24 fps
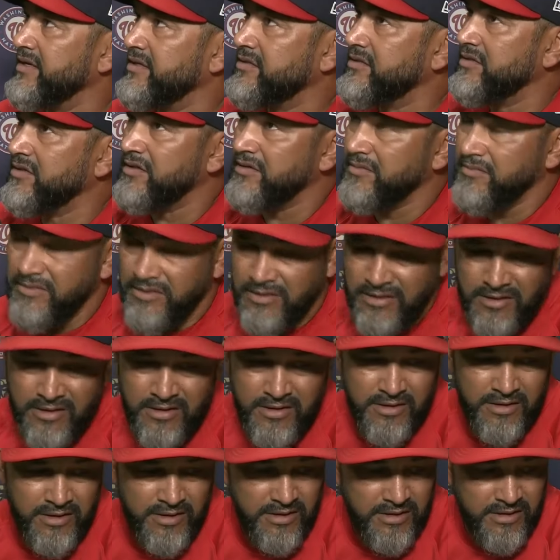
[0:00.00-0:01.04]
and
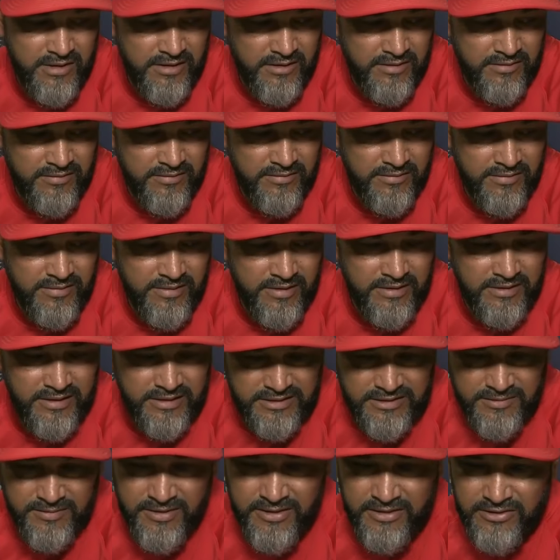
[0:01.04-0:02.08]
let
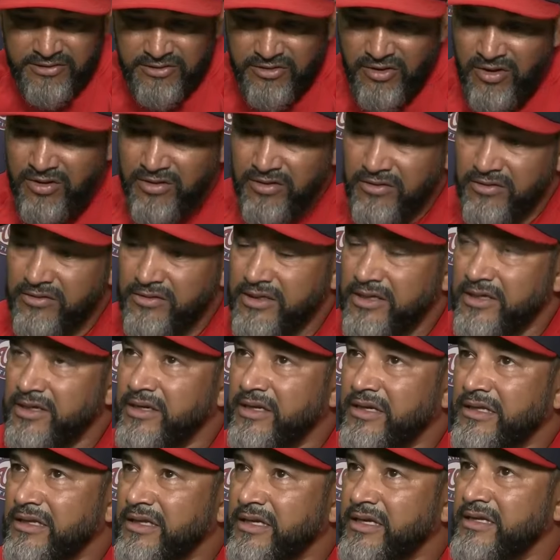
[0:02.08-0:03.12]
somebody else start the
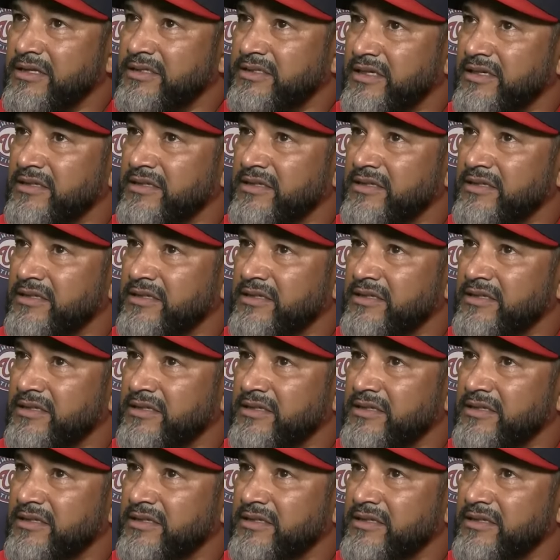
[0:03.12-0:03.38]
inning clean instead of